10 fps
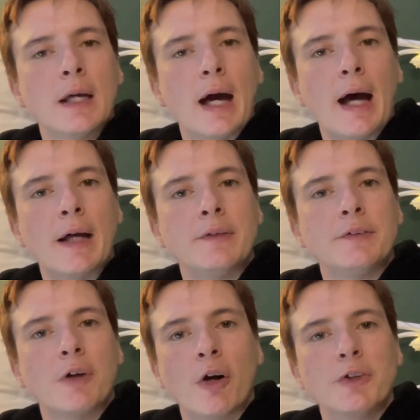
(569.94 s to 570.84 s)
and
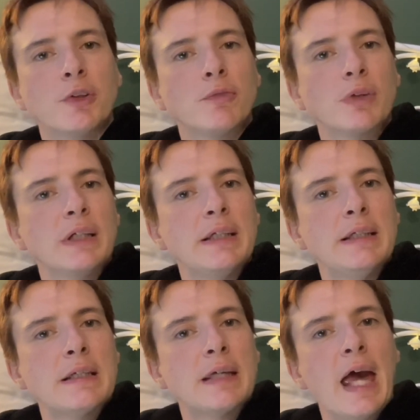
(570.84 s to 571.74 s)
I don't
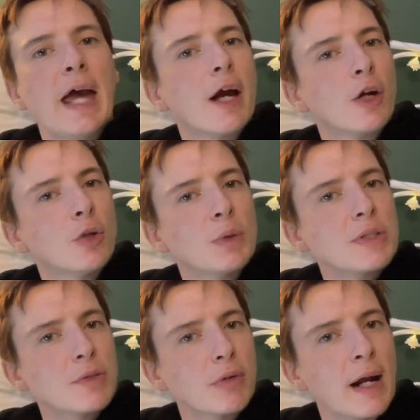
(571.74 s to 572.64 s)
really care who
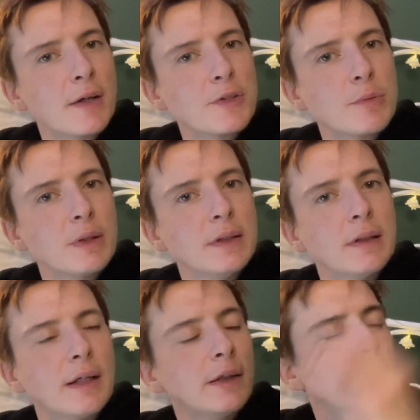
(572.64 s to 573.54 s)
interacts with it.
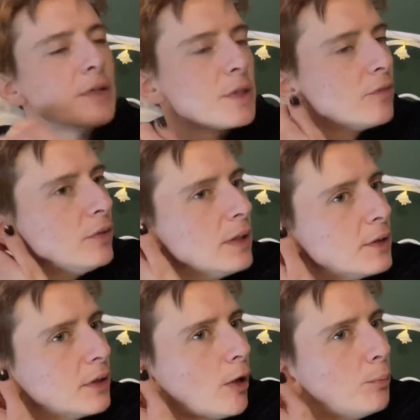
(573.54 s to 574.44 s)
And like I said, I've only had a
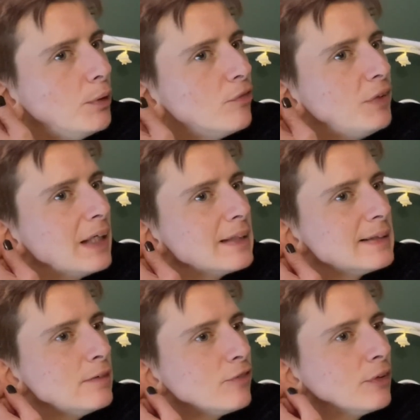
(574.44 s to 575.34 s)
couple of
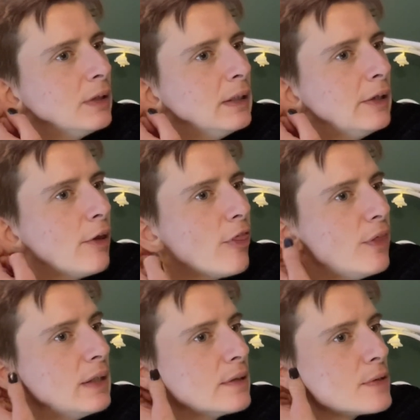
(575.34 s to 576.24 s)
negative
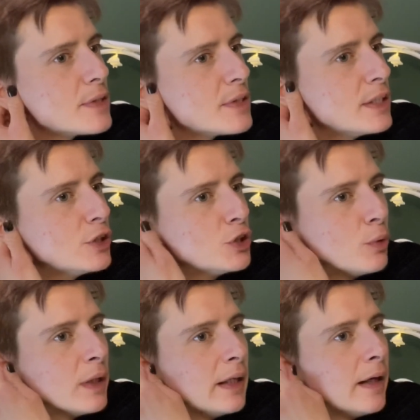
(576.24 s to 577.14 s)
things since
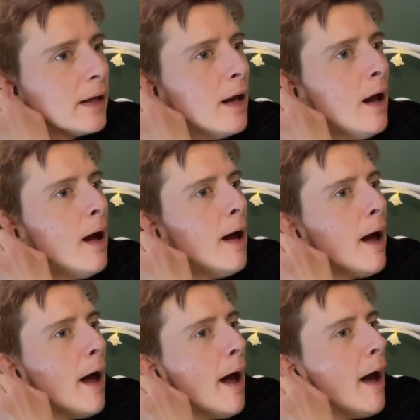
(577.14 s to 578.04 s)
joining.
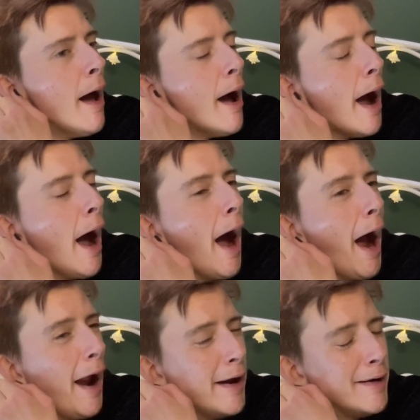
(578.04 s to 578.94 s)

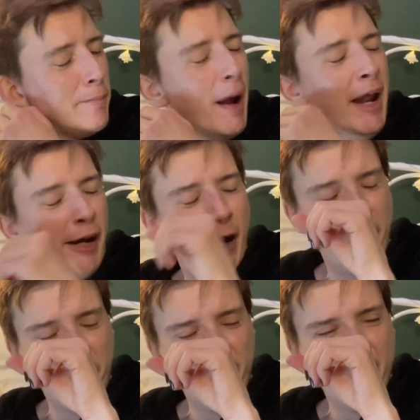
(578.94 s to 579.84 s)
And it's been a
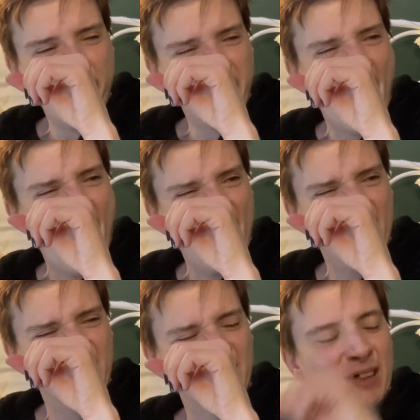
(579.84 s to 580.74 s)
good few
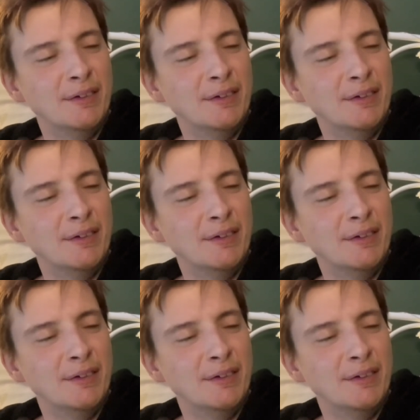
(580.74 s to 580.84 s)
days